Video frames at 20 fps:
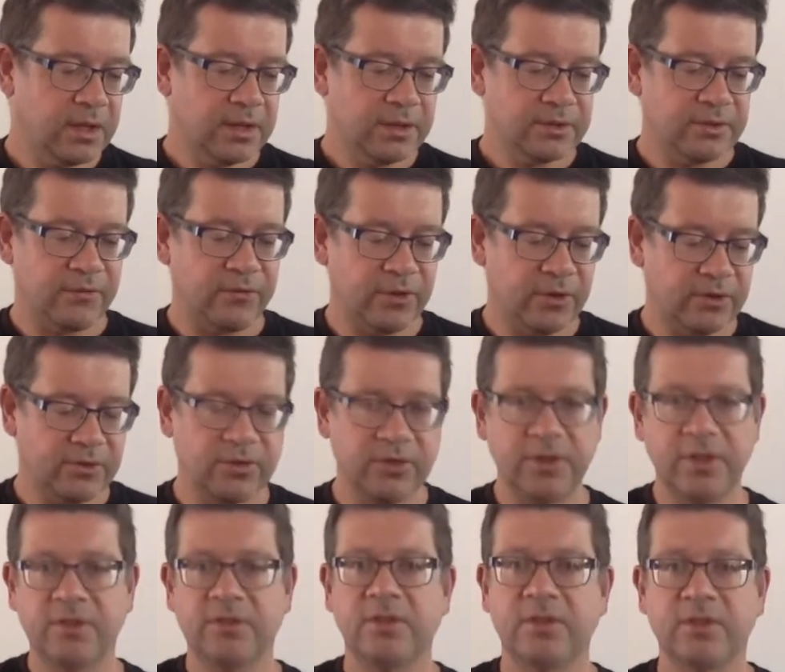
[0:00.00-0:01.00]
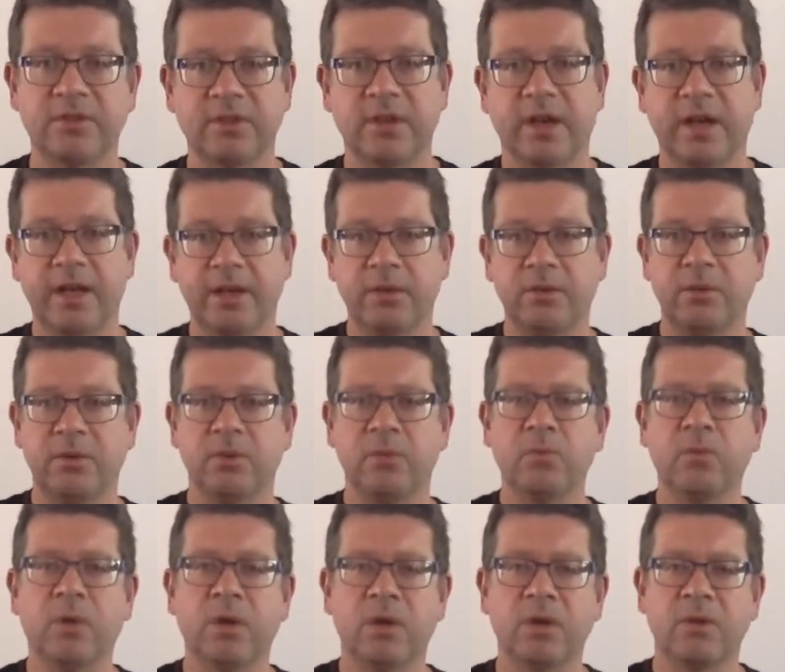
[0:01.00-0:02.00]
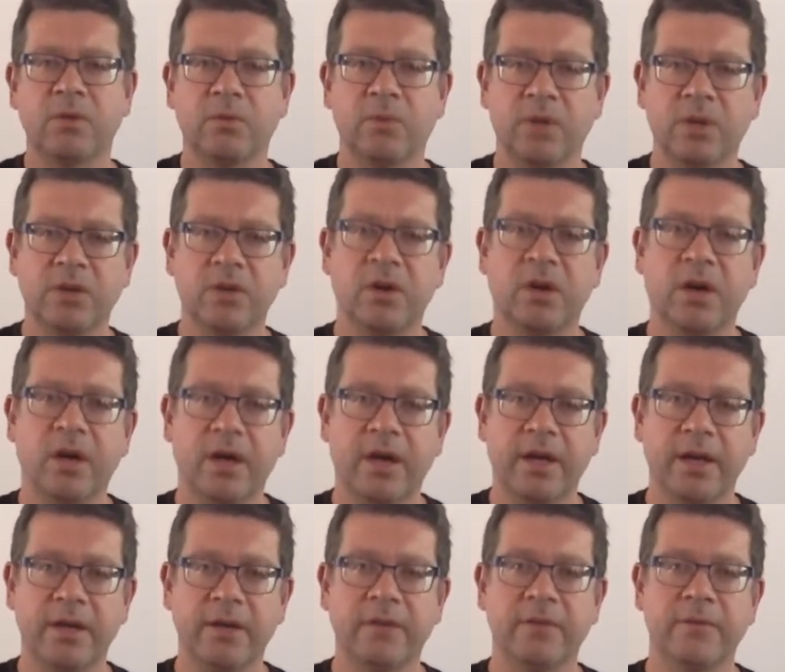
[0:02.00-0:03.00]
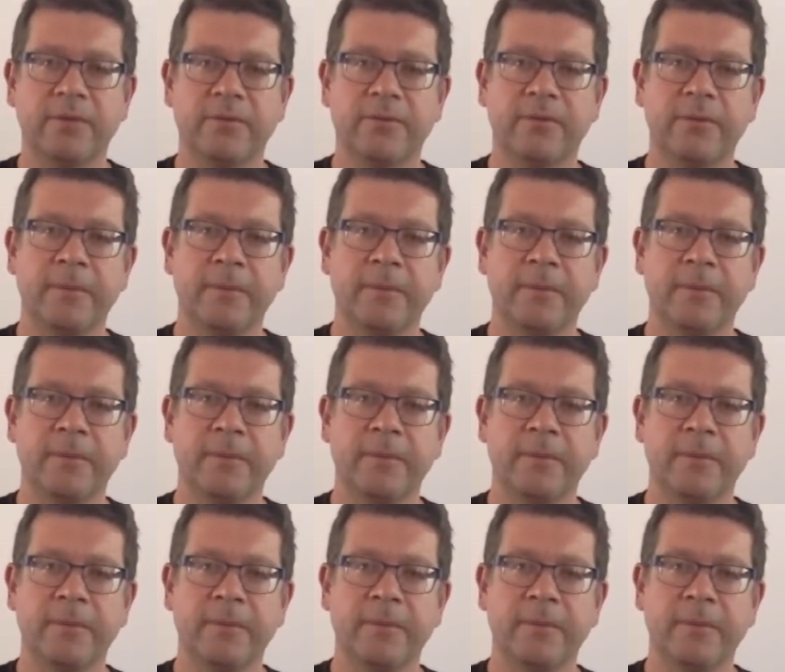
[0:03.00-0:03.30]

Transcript: So first you need to decide, you know, what kind of